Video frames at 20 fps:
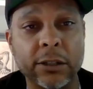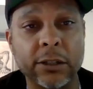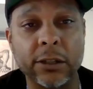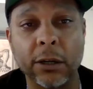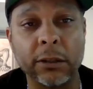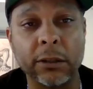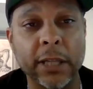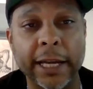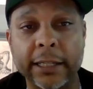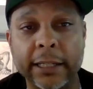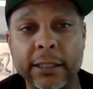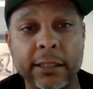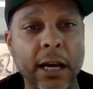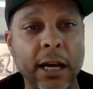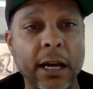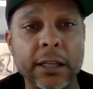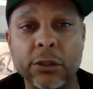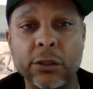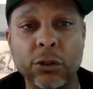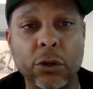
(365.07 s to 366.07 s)
So like
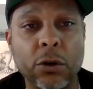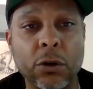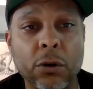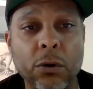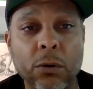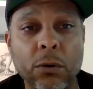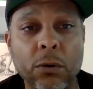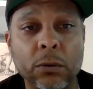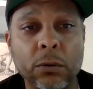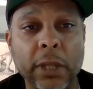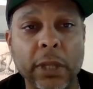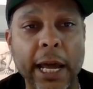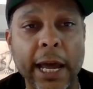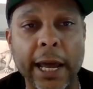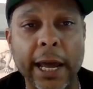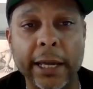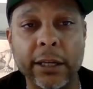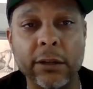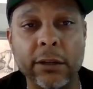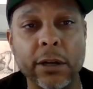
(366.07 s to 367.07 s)
stunting's cool,
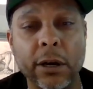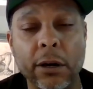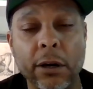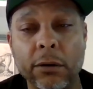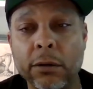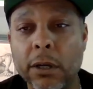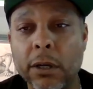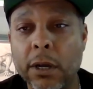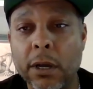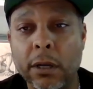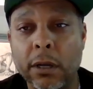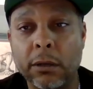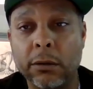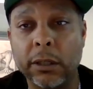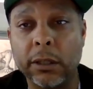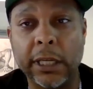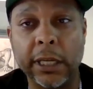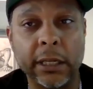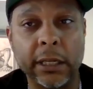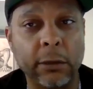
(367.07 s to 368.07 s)
like, you know,
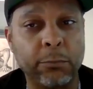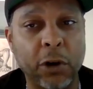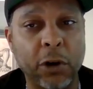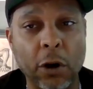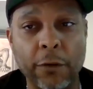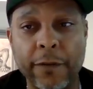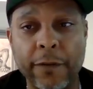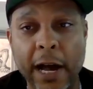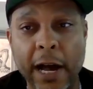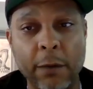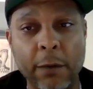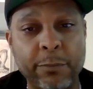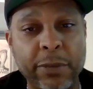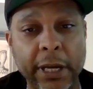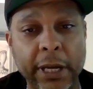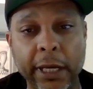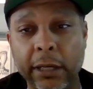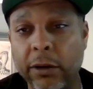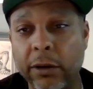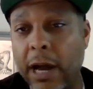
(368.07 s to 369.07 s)
getting a profile
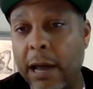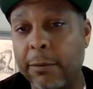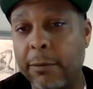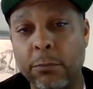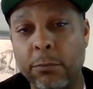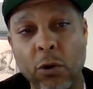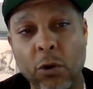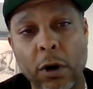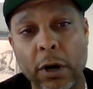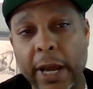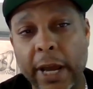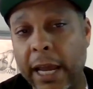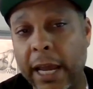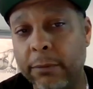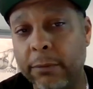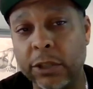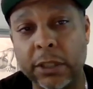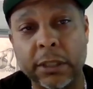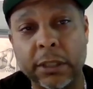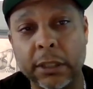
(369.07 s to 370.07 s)
pic, grabbing a Bored
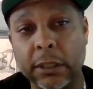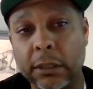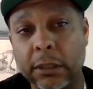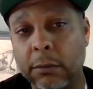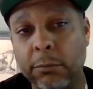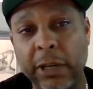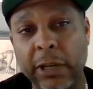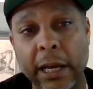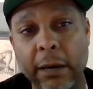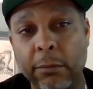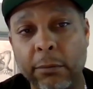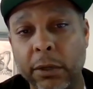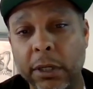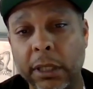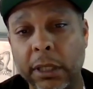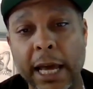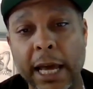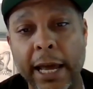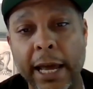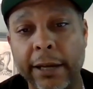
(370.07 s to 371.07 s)
Ape just to be able to
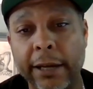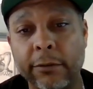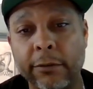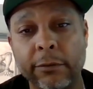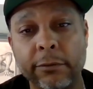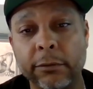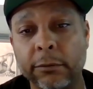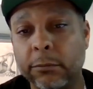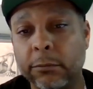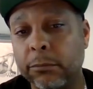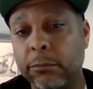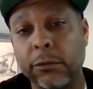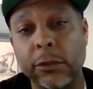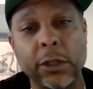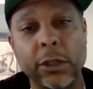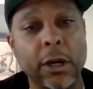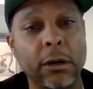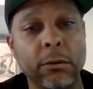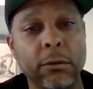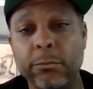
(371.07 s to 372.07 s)
like,
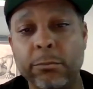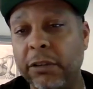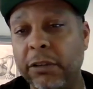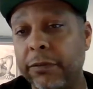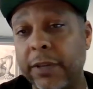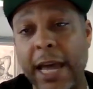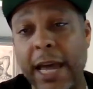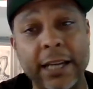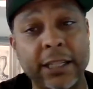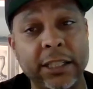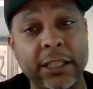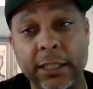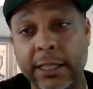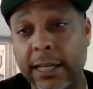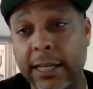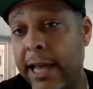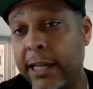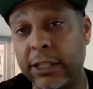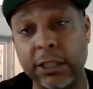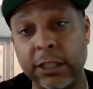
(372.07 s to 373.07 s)
you know, be flashy
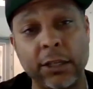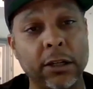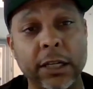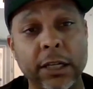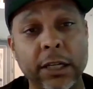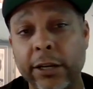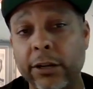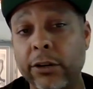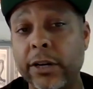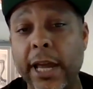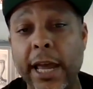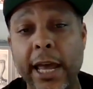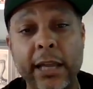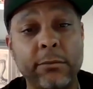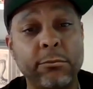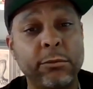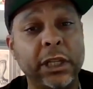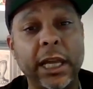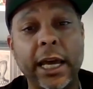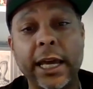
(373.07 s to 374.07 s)
tashy on the internet
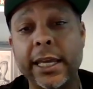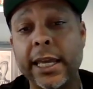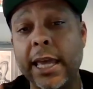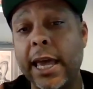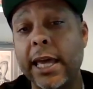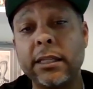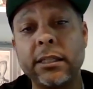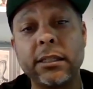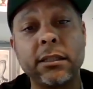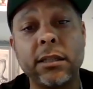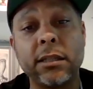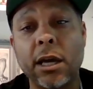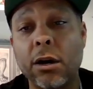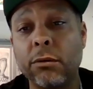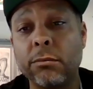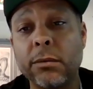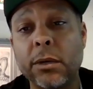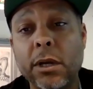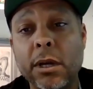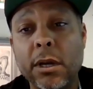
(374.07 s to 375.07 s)
and be like, yeah, this is
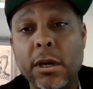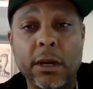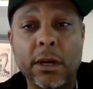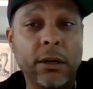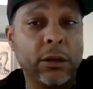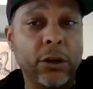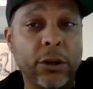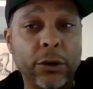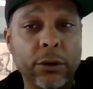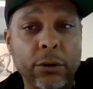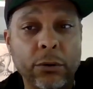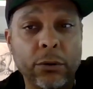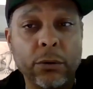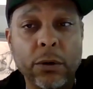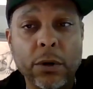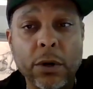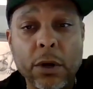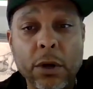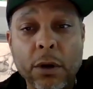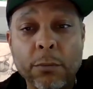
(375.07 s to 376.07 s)
dope.
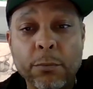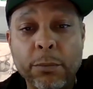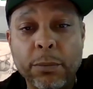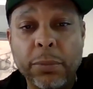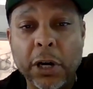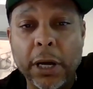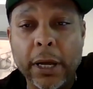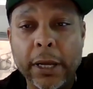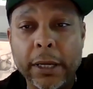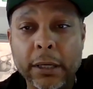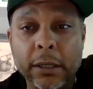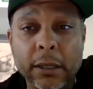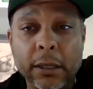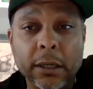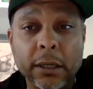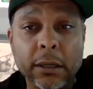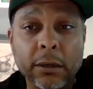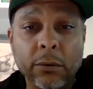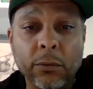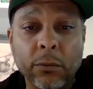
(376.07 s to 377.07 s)
Cool. But
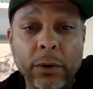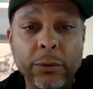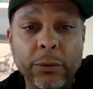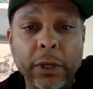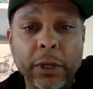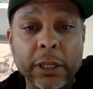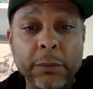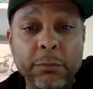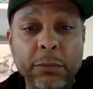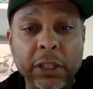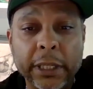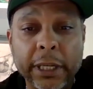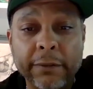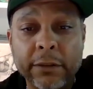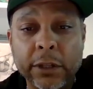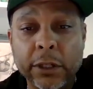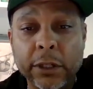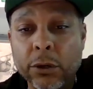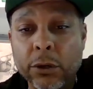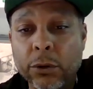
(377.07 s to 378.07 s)
we really
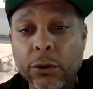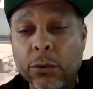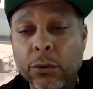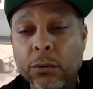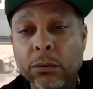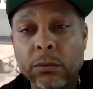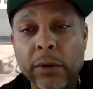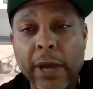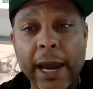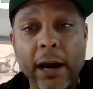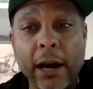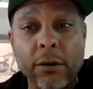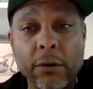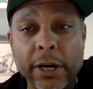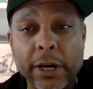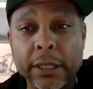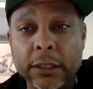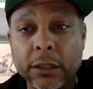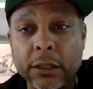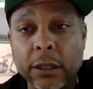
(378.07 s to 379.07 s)
believe the new era
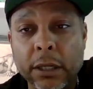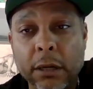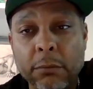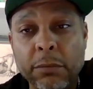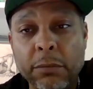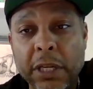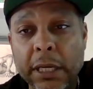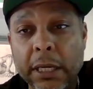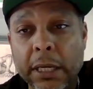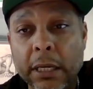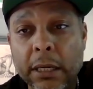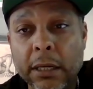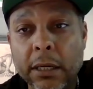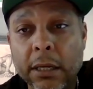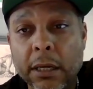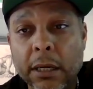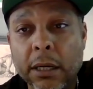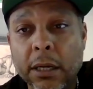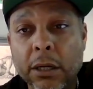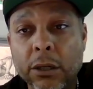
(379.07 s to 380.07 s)
is going to be
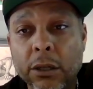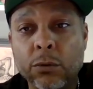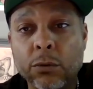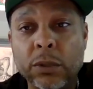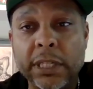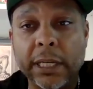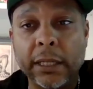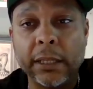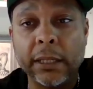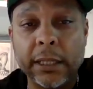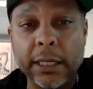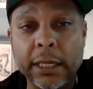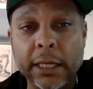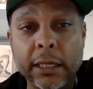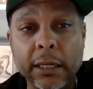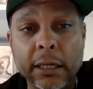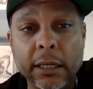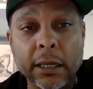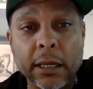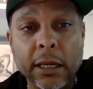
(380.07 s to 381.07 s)
utility.